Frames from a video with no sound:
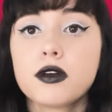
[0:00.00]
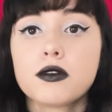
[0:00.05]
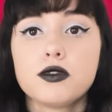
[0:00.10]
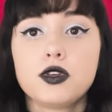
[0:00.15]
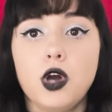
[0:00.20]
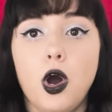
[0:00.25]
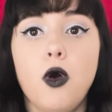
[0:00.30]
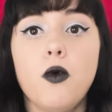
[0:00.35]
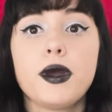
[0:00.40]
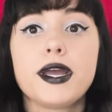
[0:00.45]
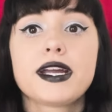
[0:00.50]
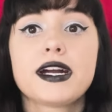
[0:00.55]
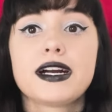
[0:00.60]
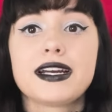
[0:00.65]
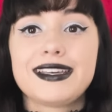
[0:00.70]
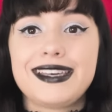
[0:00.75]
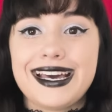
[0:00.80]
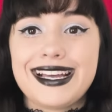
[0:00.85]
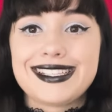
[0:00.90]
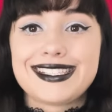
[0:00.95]
Going
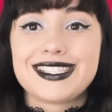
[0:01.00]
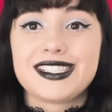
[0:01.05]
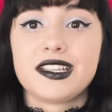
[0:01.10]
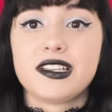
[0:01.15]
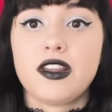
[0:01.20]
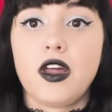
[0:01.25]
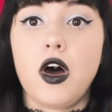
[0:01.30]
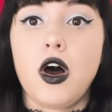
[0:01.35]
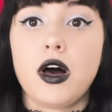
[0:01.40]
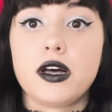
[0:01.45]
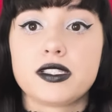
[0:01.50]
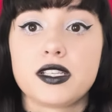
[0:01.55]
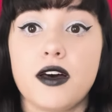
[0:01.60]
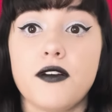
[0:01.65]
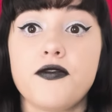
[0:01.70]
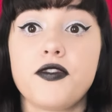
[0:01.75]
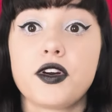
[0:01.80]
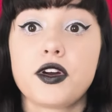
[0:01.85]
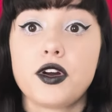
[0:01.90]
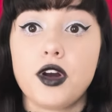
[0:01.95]
against the laws
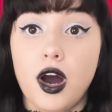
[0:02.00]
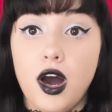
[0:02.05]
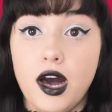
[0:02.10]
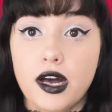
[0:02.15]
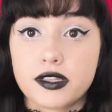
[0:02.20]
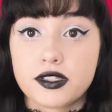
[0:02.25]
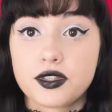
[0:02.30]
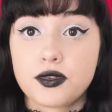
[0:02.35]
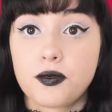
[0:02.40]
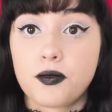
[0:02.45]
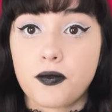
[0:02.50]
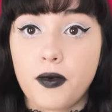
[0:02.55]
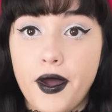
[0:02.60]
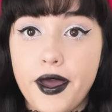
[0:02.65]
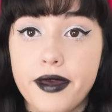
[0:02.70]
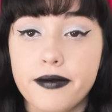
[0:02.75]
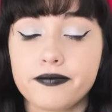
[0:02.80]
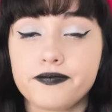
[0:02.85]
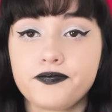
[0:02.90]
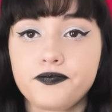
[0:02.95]
of the gods,
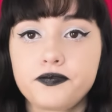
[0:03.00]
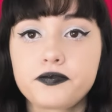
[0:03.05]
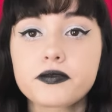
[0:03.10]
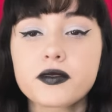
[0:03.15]
right?